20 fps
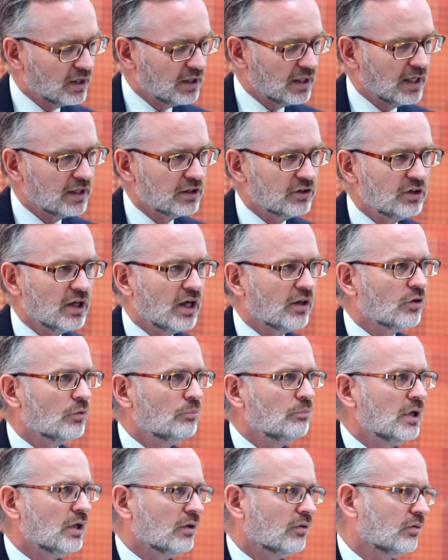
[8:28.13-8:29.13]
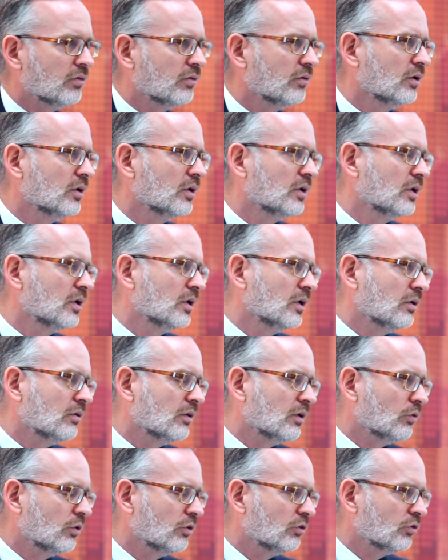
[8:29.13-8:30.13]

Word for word: Again, another myth that